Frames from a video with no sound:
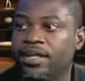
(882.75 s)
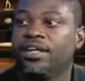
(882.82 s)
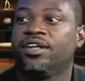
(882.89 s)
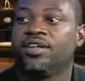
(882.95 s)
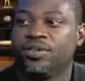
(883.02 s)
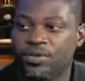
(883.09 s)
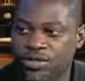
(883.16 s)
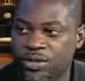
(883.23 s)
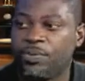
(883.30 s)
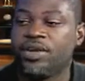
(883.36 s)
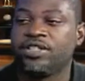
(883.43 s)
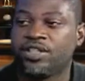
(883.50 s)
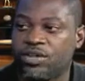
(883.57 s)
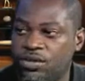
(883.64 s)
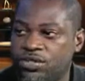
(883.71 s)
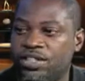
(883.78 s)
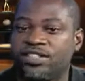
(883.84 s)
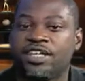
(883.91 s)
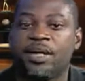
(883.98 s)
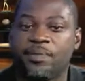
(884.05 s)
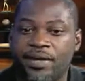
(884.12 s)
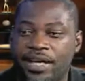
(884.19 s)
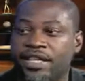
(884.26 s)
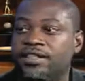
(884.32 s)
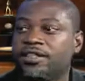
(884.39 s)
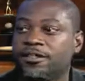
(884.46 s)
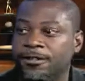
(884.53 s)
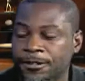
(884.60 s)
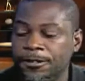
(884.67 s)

Yeah, who's the present Don coach at Tampa Catholic.